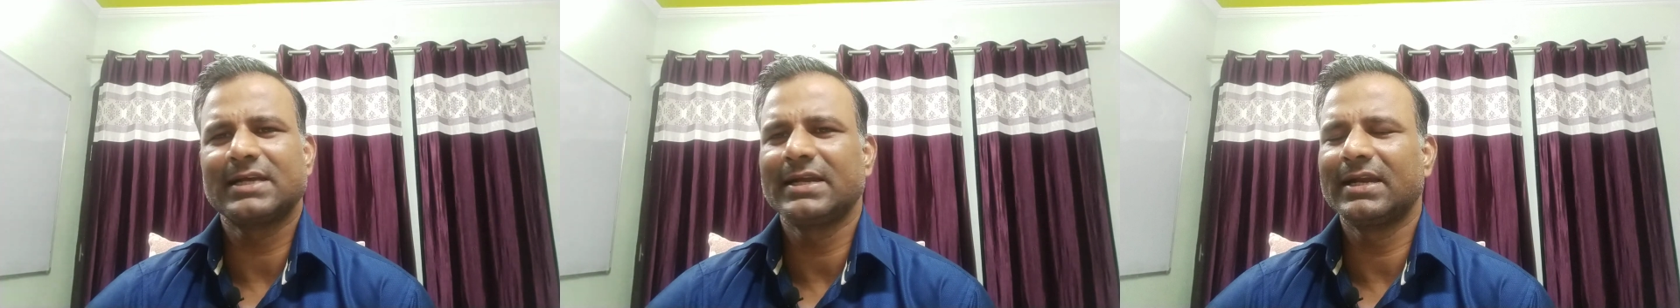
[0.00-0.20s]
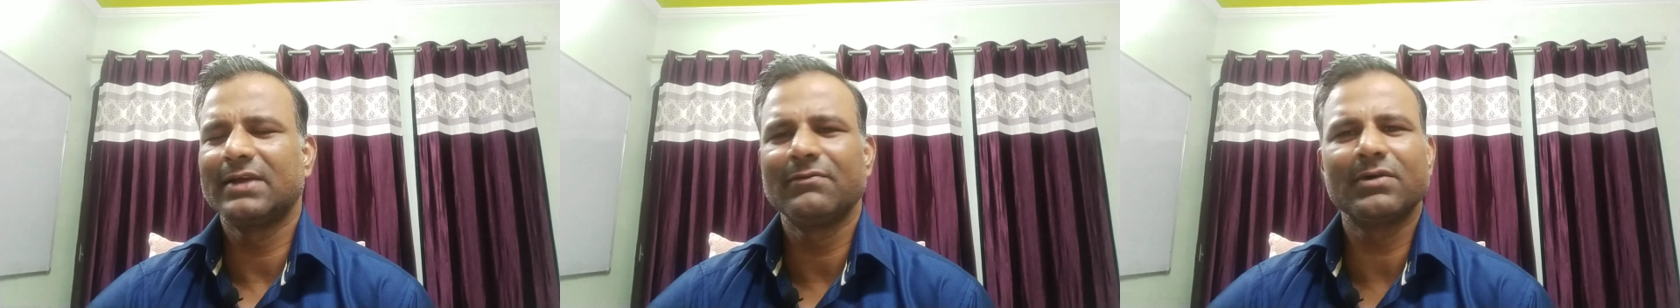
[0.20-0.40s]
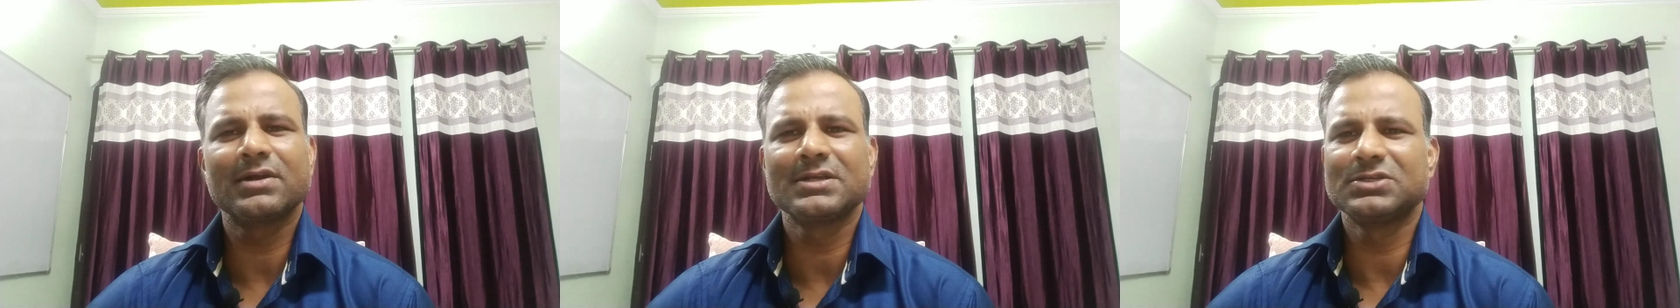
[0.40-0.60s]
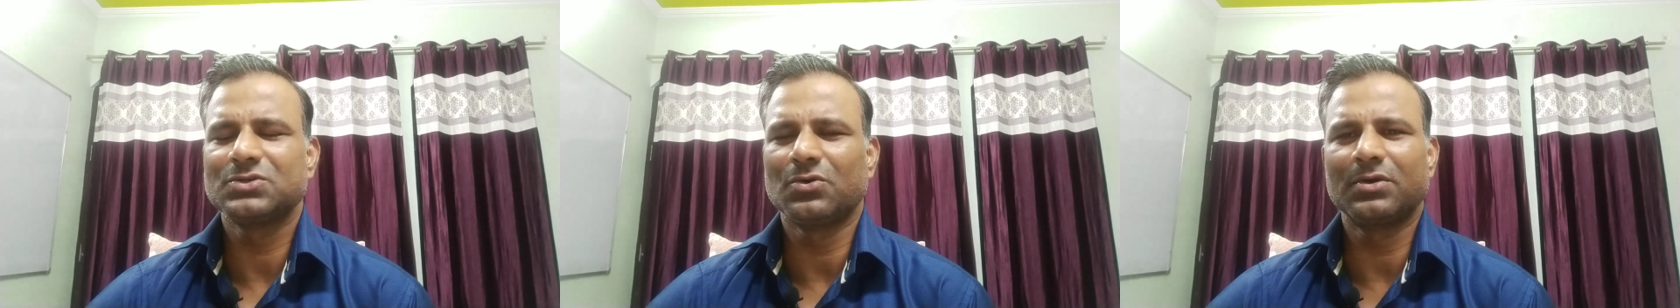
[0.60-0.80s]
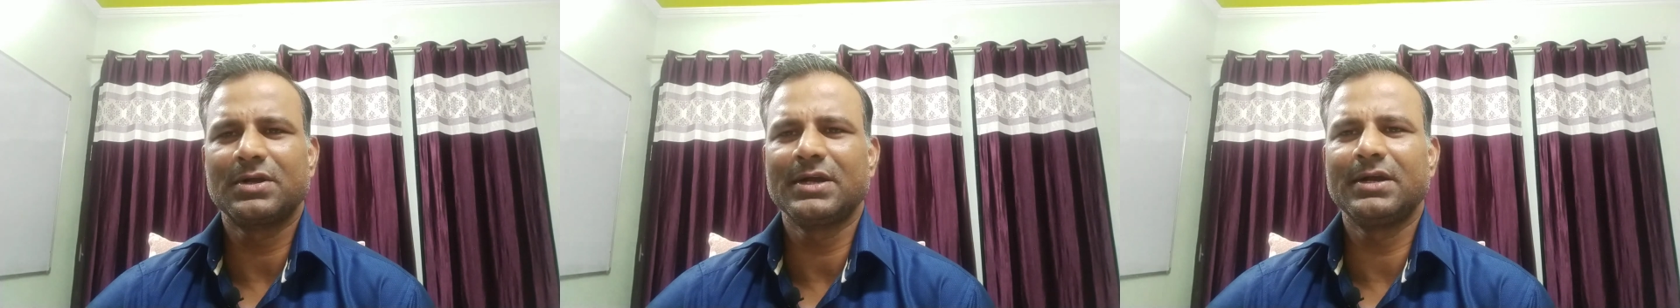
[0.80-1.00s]
I never
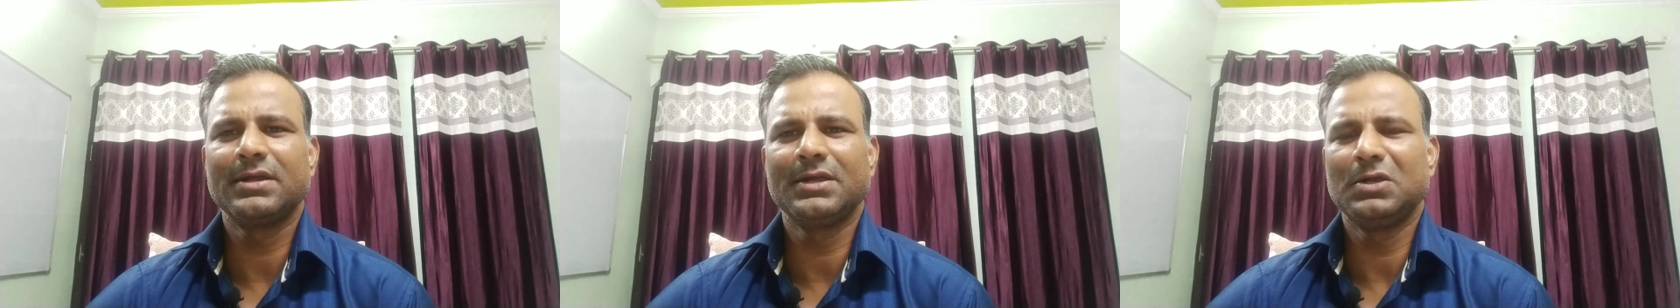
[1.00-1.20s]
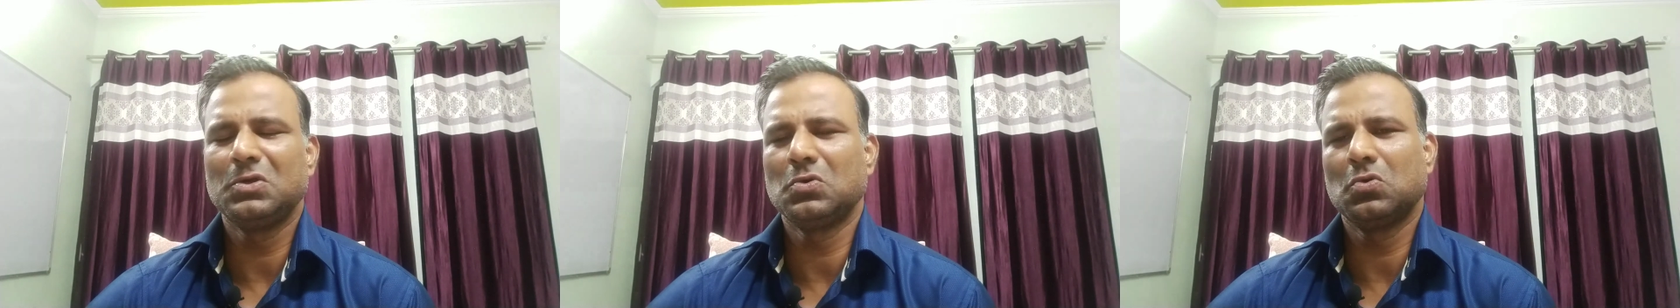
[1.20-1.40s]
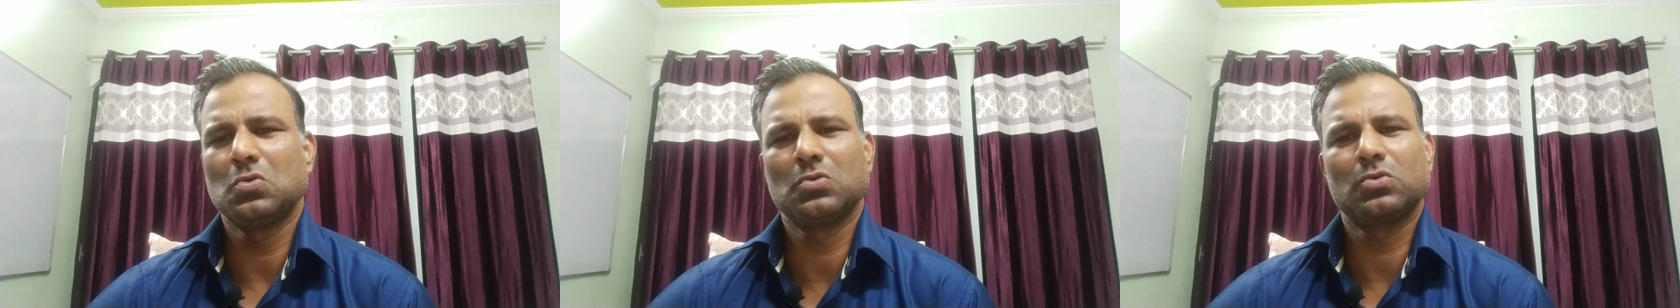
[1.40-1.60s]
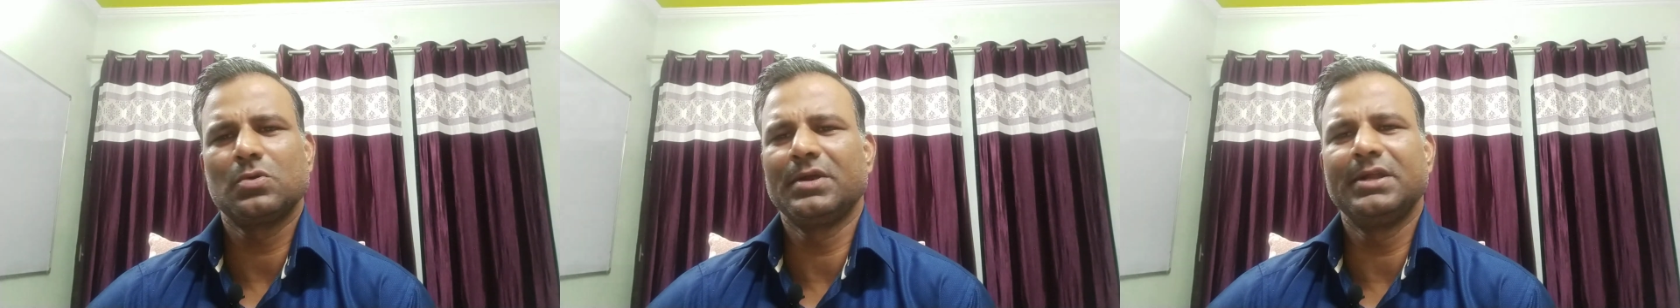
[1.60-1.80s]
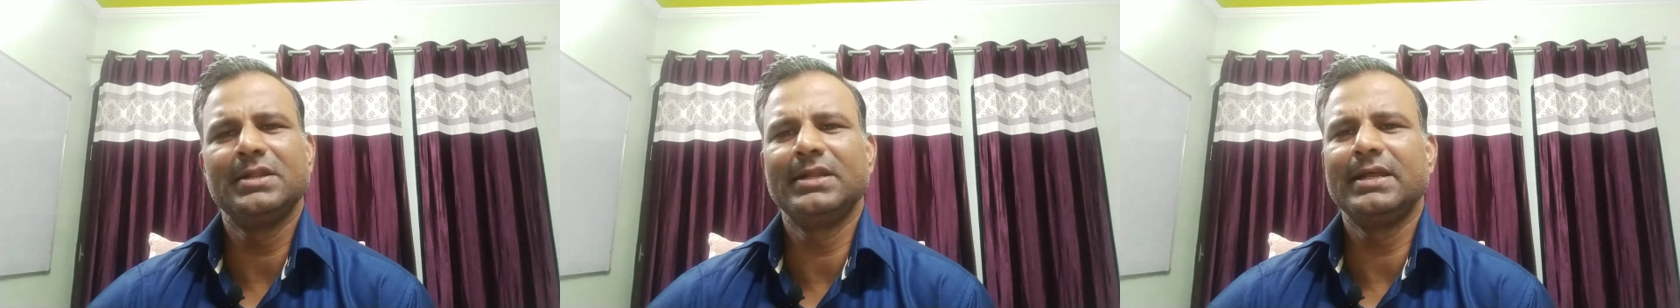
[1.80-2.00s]
resorted to
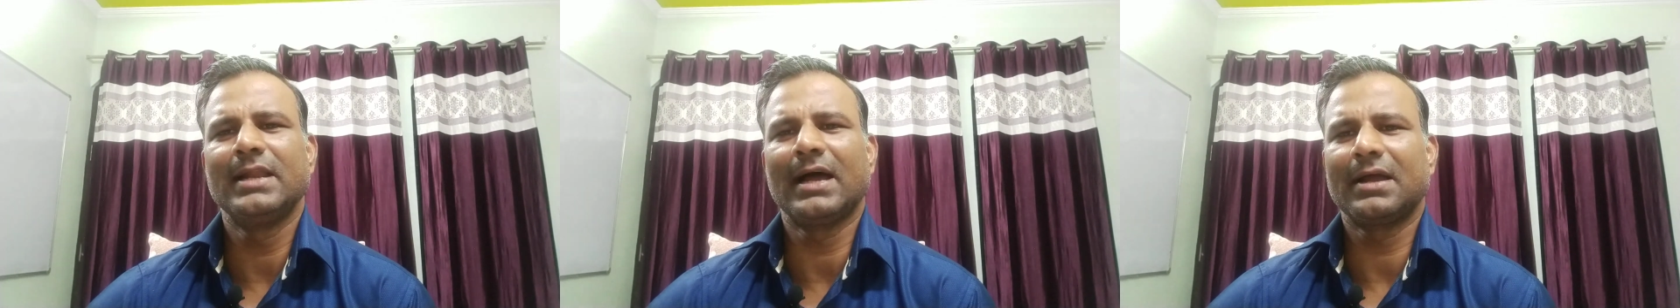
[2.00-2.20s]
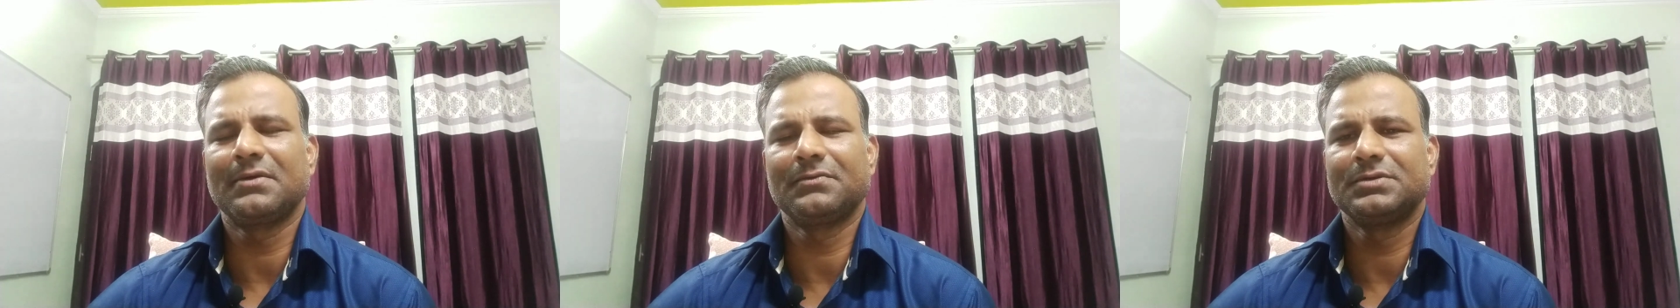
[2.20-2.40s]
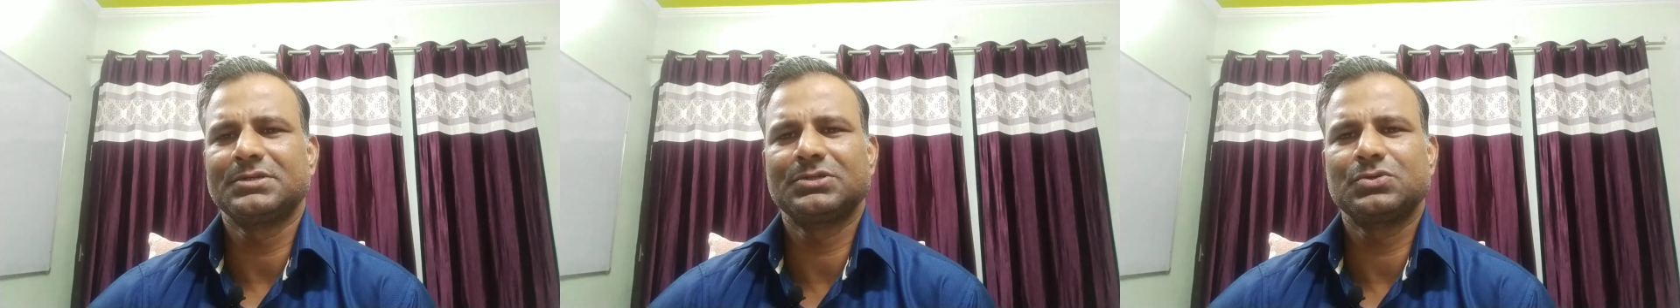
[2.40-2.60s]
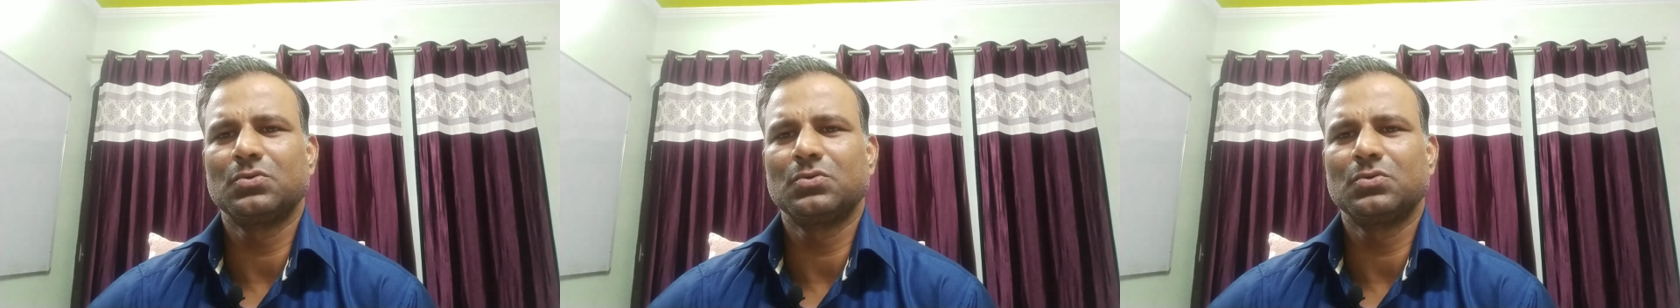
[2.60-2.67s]
Hindi language.